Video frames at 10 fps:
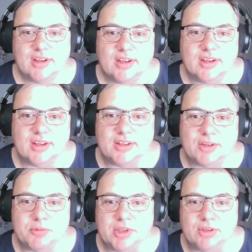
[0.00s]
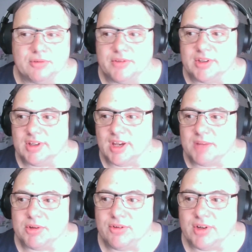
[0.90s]
That would be good for the game
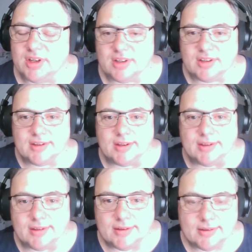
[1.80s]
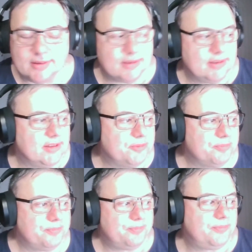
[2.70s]
of cricket indeed.
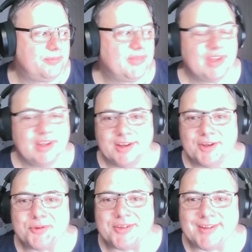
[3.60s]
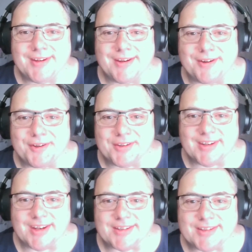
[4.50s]
We'll see you on the
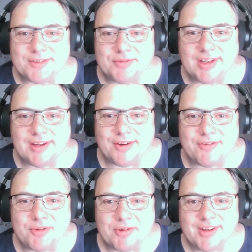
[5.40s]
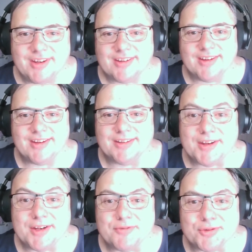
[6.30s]
next video, everybody, and
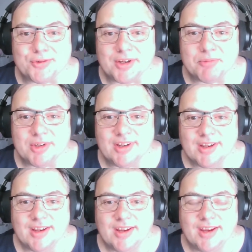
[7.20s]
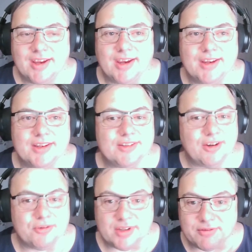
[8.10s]
thank you for joining me. And I
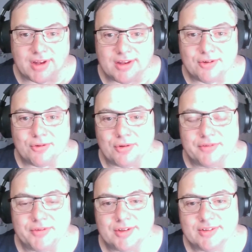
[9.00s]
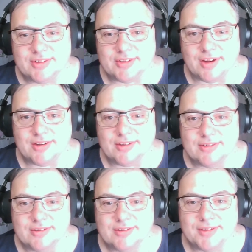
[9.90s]
really value all of you, so
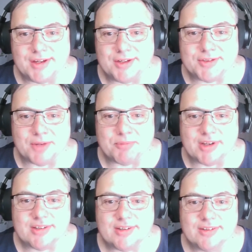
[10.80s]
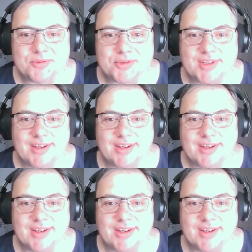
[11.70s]
thank you so much. We'll see you.